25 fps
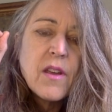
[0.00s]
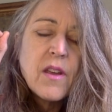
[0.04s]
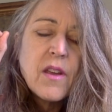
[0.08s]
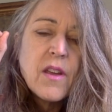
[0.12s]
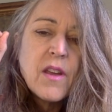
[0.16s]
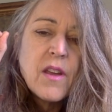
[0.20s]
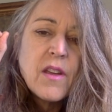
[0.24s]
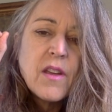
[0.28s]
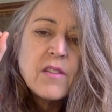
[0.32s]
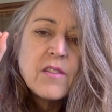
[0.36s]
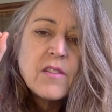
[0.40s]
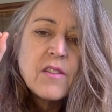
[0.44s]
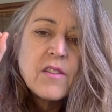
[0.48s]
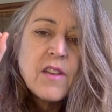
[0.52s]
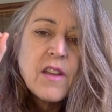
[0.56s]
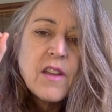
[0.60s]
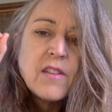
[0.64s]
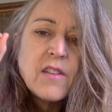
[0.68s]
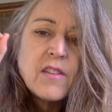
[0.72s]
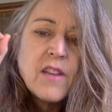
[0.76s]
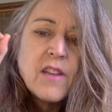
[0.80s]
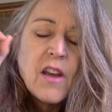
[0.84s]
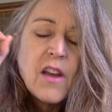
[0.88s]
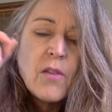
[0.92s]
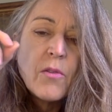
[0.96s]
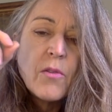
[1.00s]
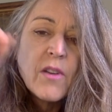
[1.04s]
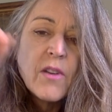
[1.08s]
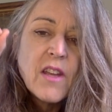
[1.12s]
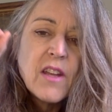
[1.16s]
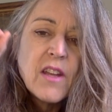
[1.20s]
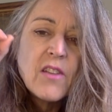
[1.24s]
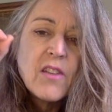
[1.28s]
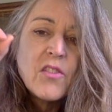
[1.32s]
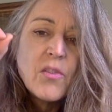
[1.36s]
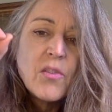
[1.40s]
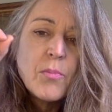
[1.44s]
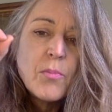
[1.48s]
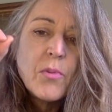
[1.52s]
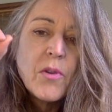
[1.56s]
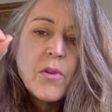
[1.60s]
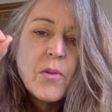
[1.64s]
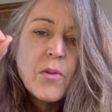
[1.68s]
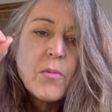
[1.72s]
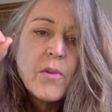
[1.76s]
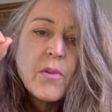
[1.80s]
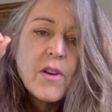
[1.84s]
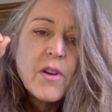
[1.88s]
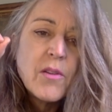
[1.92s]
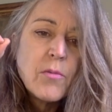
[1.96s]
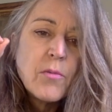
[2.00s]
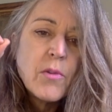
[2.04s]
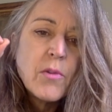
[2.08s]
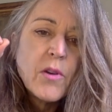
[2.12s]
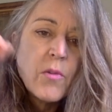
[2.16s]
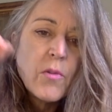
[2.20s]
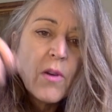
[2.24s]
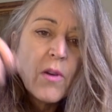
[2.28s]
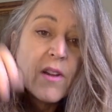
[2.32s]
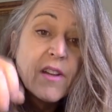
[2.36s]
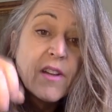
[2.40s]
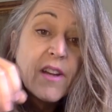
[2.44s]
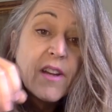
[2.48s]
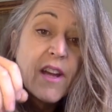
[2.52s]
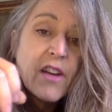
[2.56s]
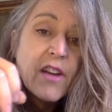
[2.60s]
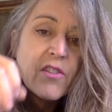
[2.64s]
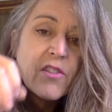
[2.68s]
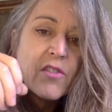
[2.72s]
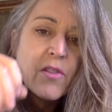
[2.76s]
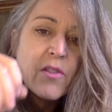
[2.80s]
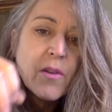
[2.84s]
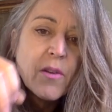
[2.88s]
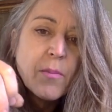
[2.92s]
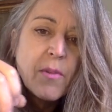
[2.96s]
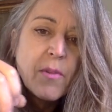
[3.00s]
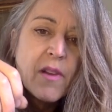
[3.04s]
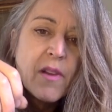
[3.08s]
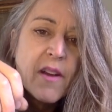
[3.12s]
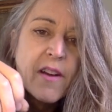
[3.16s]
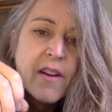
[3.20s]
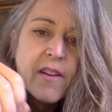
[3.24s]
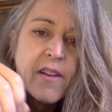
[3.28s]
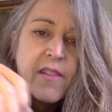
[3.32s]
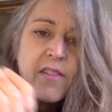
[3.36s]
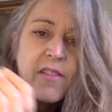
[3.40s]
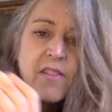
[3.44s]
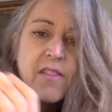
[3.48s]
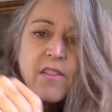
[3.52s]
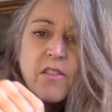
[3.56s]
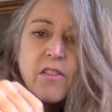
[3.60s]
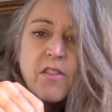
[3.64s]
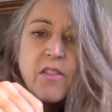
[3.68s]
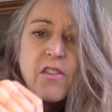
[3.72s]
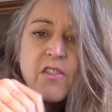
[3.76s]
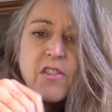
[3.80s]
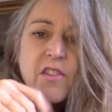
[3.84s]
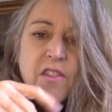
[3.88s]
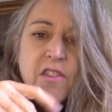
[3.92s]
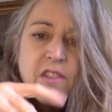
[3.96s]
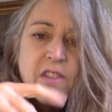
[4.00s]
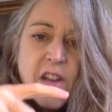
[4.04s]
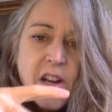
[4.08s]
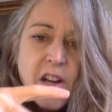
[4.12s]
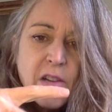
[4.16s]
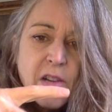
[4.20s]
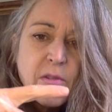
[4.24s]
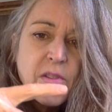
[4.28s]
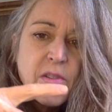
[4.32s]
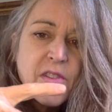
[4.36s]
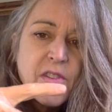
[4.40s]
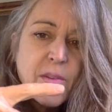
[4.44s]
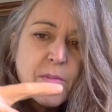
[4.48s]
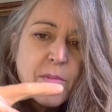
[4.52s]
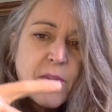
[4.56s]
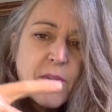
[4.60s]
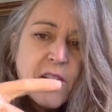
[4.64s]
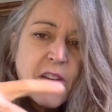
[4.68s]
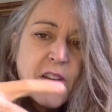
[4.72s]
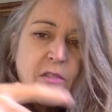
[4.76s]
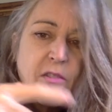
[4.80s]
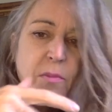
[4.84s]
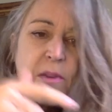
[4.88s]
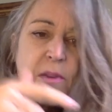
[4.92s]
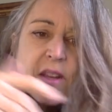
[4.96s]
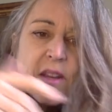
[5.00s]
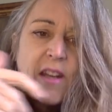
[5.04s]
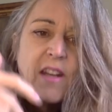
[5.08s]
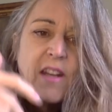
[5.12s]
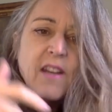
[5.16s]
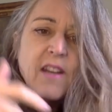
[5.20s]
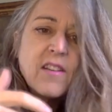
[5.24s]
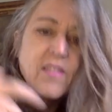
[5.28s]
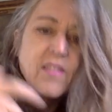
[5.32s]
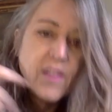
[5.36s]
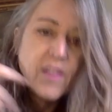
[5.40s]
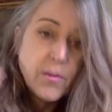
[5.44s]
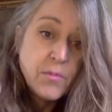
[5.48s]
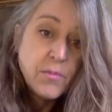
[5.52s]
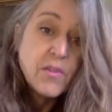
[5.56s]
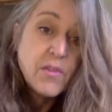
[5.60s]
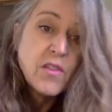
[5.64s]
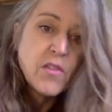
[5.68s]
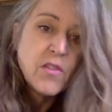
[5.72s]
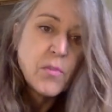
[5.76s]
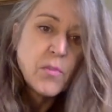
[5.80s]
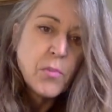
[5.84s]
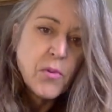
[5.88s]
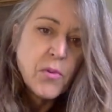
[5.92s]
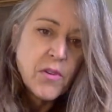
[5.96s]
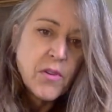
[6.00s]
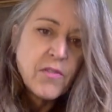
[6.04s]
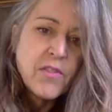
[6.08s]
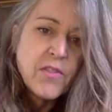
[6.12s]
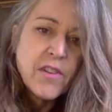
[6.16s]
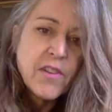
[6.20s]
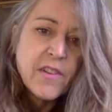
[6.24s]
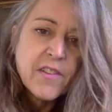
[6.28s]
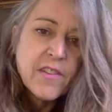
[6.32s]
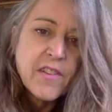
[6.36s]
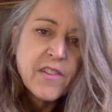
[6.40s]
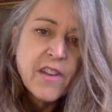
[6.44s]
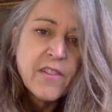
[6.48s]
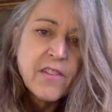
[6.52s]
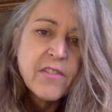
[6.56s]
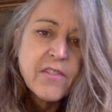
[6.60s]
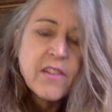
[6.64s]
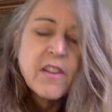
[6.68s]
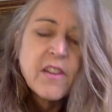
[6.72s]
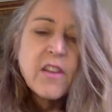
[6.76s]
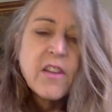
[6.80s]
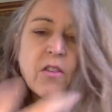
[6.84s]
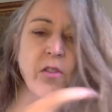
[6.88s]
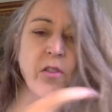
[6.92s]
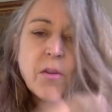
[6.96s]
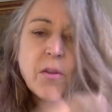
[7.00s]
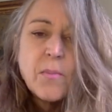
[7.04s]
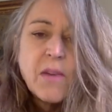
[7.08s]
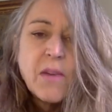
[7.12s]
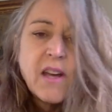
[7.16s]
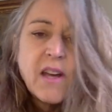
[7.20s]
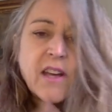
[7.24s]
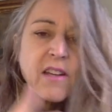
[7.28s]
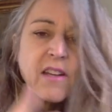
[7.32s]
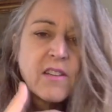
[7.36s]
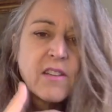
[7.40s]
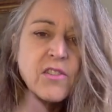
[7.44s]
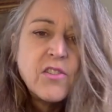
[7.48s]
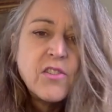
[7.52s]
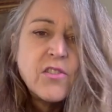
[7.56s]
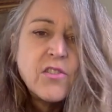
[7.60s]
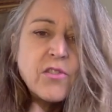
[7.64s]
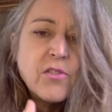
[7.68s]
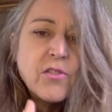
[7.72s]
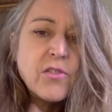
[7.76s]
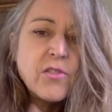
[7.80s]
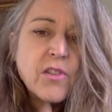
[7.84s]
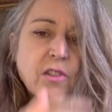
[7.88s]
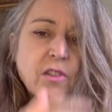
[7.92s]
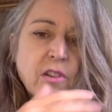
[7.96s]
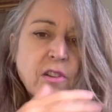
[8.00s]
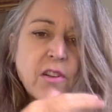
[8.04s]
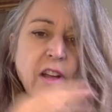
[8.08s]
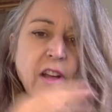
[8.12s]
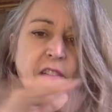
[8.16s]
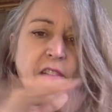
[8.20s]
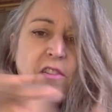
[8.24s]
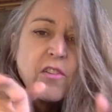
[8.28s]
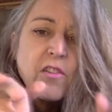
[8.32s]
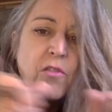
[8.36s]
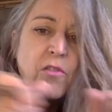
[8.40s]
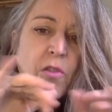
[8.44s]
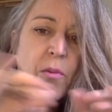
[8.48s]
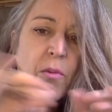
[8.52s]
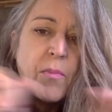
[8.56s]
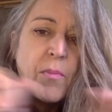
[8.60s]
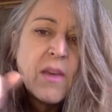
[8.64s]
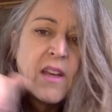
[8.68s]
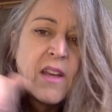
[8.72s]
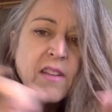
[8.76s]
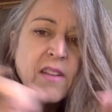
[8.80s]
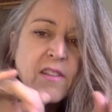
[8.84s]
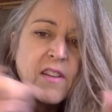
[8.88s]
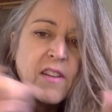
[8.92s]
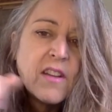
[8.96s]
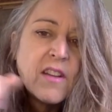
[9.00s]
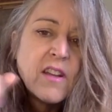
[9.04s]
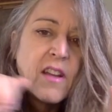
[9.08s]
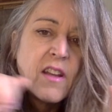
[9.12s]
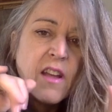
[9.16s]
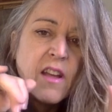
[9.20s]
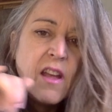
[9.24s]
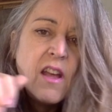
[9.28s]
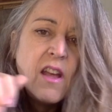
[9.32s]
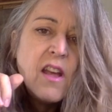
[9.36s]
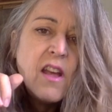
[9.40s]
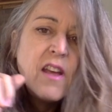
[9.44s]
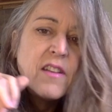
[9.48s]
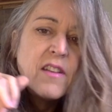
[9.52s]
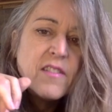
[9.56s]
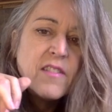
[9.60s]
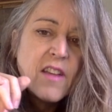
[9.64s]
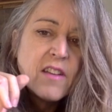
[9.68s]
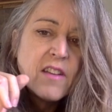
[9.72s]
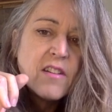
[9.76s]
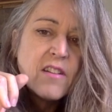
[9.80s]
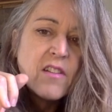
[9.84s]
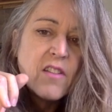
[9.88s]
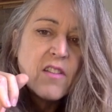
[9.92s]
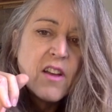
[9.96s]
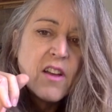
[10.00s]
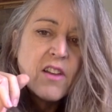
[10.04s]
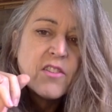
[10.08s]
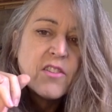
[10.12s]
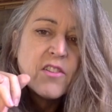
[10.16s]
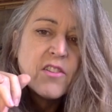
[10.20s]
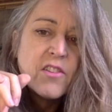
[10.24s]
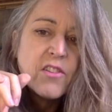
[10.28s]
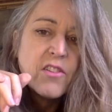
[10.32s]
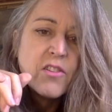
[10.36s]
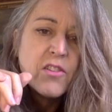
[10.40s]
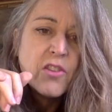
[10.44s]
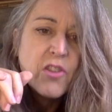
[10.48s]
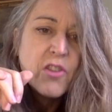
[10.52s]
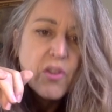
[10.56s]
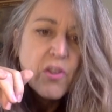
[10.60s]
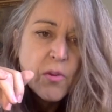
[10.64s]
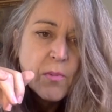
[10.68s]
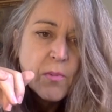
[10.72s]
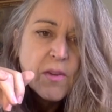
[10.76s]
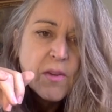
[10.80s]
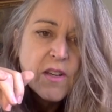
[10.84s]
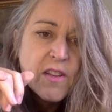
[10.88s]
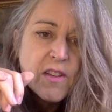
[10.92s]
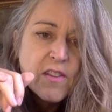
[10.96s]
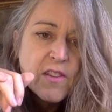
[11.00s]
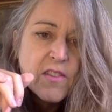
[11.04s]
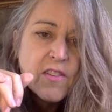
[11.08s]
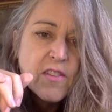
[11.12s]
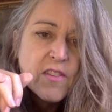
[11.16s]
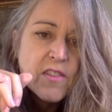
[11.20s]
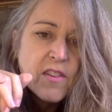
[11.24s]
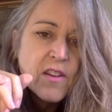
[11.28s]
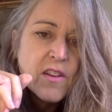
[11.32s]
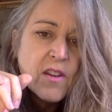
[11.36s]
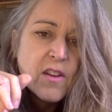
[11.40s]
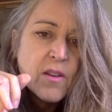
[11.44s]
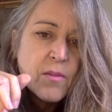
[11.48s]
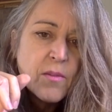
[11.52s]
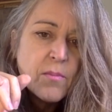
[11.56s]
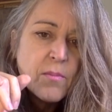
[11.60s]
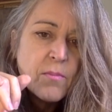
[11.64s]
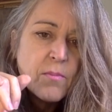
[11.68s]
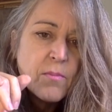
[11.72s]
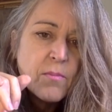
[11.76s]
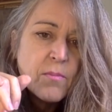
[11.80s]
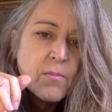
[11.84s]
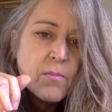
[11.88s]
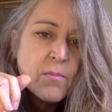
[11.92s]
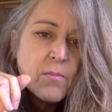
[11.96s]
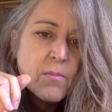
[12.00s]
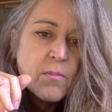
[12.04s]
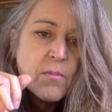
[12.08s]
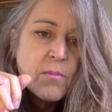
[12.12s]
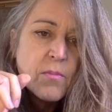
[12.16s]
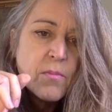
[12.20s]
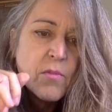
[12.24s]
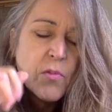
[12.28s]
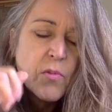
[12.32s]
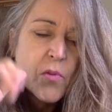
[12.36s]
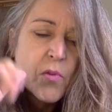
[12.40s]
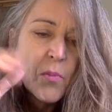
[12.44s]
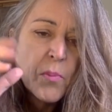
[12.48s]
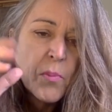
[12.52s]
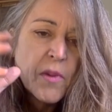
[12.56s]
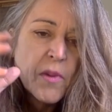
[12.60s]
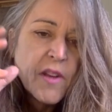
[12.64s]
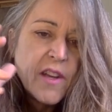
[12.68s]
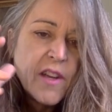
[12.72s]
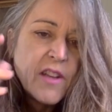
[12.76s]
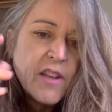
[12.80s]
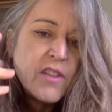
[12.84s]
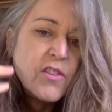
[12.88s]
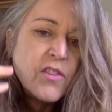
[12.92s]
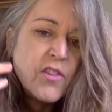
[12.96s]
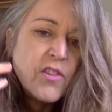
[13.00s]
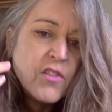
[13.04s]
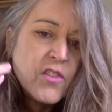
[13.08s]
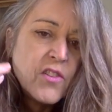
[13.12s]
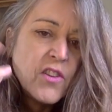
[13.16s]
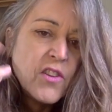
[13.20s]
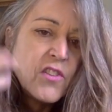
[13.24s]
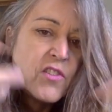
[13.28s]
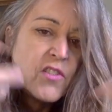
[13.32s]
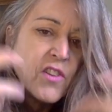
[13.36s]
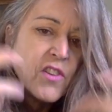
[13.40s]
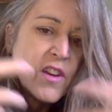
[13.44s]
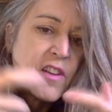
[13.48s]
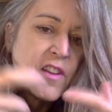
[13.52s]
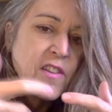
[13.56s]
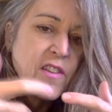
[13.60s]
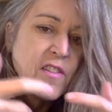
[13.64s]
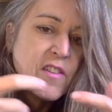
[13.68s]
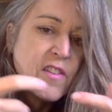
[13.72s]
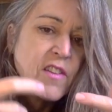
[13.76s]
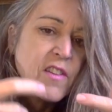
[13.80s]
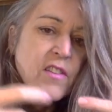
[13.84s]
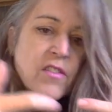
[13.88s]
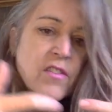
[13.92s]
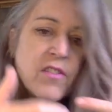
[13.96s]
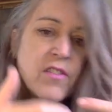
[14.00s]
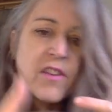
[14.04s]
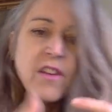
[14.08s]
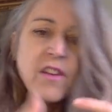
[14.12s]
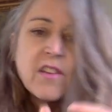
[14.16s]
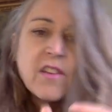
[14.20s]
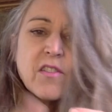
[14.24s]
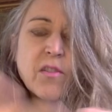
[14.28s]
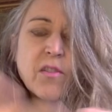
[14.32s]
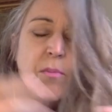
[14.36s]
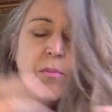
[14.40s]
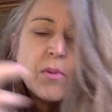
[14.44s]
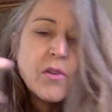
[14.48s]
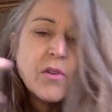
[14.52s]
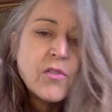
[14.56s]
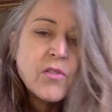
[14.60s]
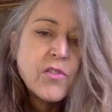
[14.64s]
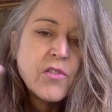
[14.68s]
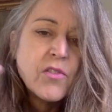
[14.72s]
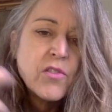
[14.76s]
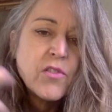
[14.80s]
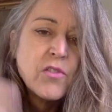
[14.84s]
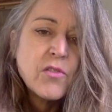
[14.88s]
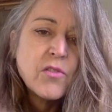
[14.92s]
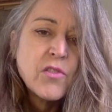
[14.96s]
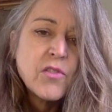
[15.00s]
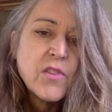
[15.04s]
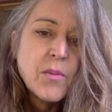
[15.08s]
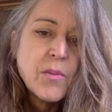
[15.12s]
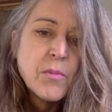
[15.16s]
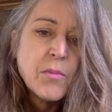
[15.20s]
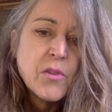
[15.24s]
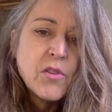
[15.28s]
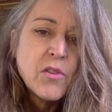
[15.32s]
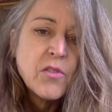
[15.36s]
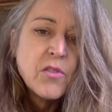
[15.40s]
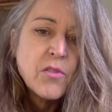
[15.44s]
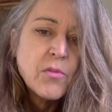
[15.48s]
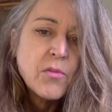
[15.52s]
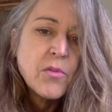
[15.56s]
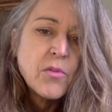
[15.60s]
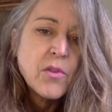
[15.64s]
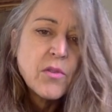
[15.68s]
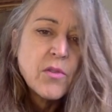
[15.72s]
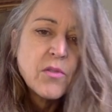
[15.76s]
and and now we're getting to a point where where quality actually applies. So the chautauquas up to now have been getting us up to this point philosophically, going back to the classic romantic, technological humanist um, split, using John and Sylvia as opposed to someone who